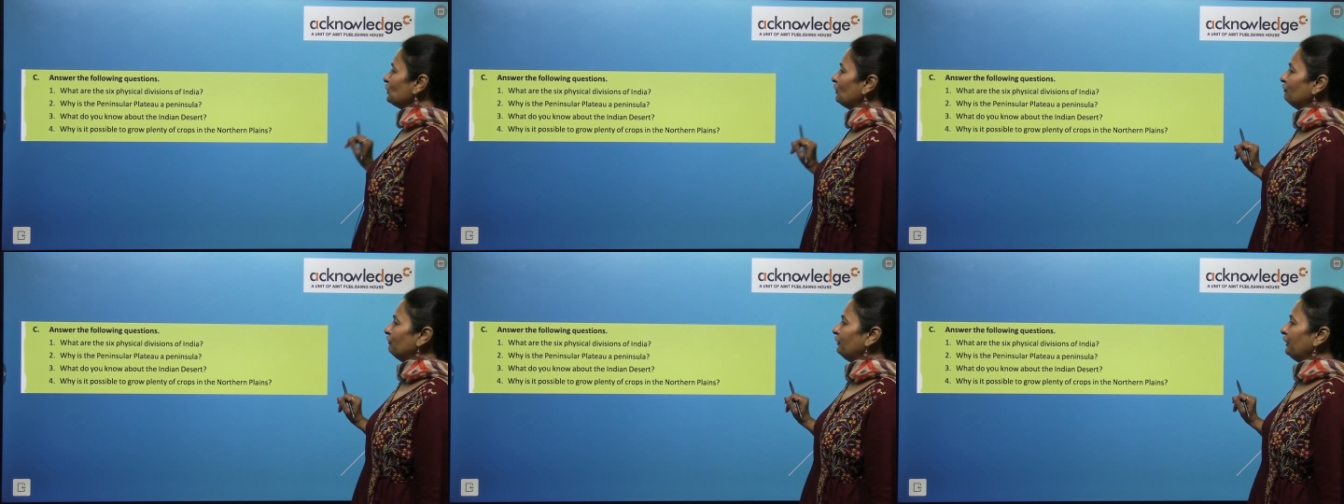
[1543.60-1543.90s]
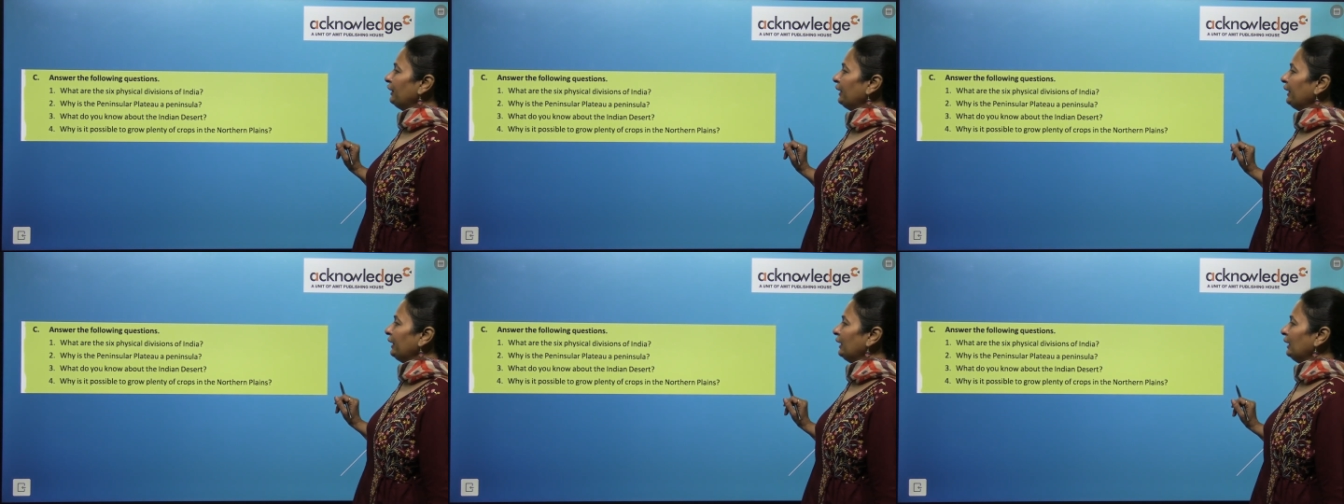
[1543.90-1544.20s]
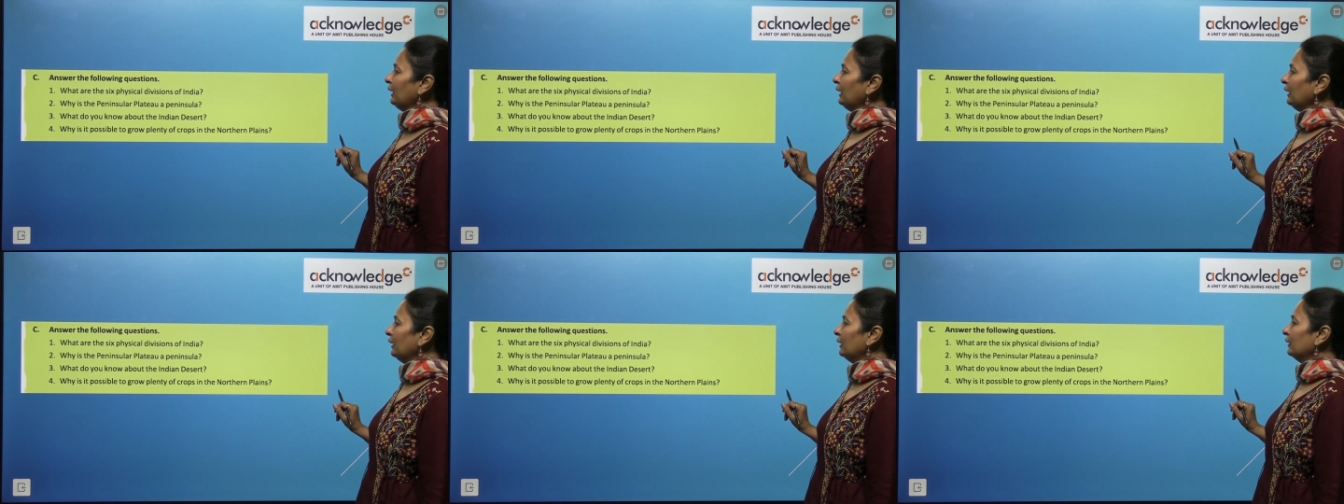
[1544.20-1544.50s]
of
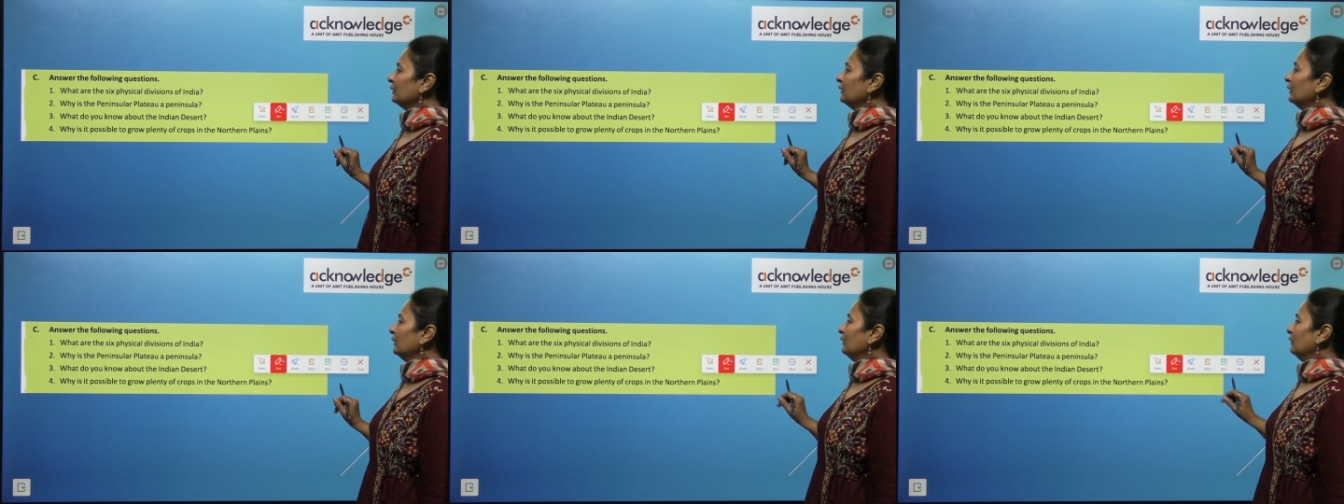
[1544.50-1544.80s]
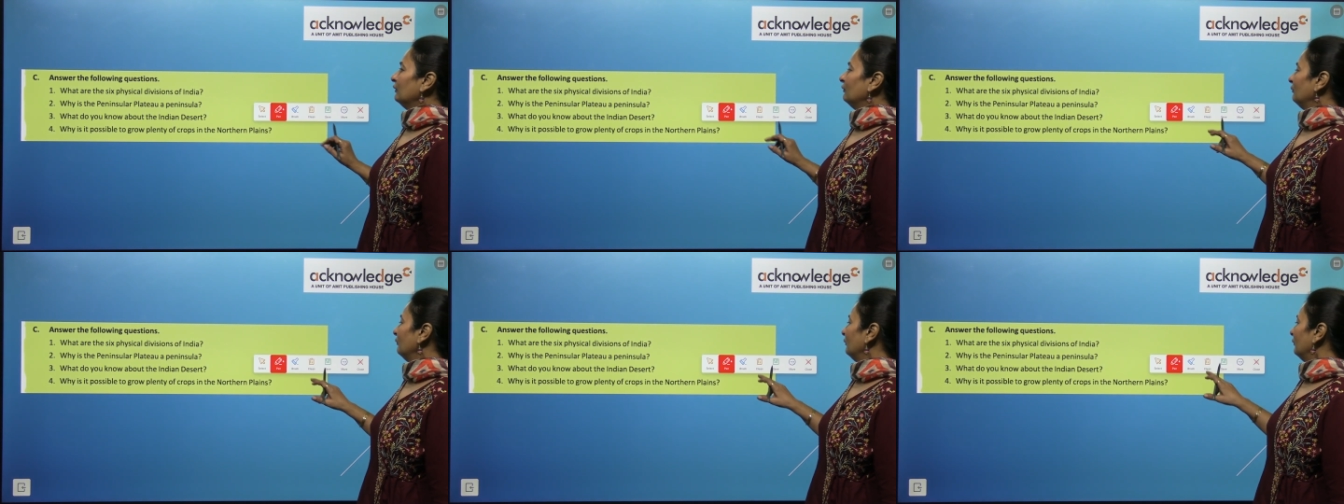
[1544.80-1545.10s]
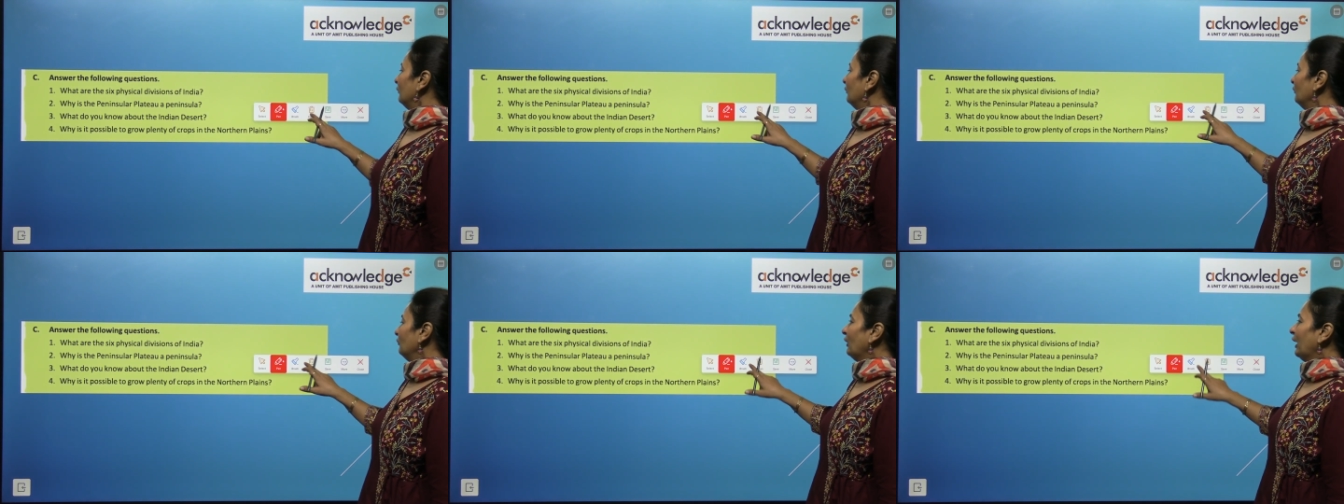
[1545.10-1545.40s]
India?
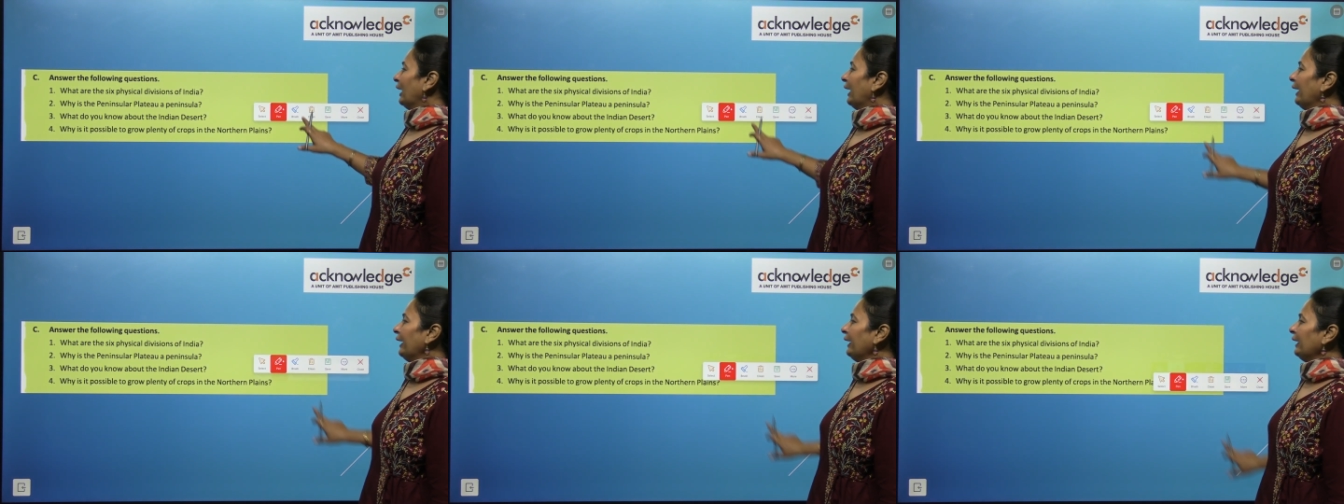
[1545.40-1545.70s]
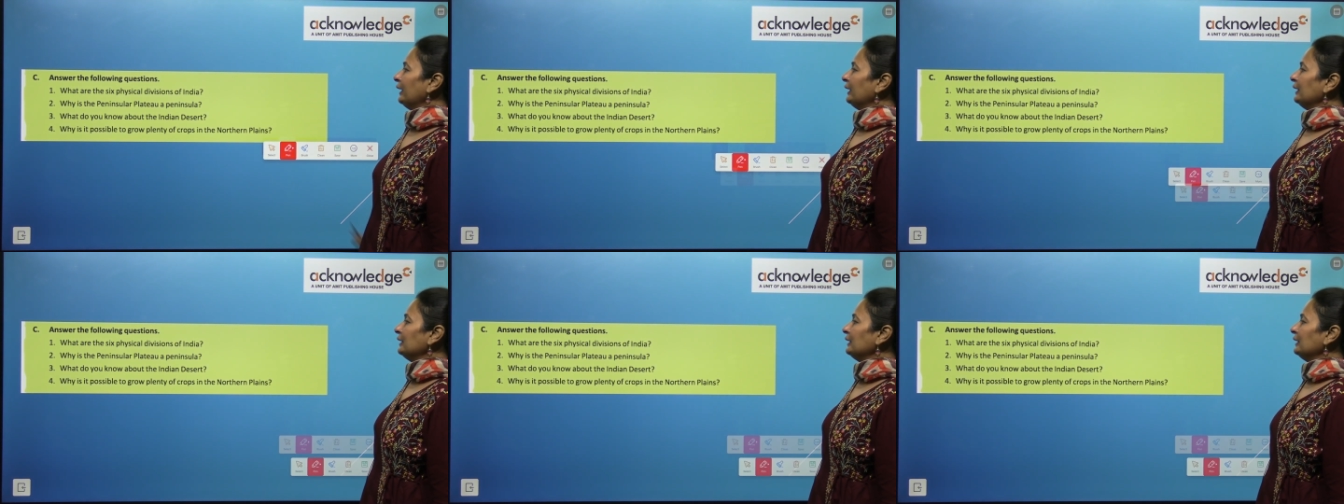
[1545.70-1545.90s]
Why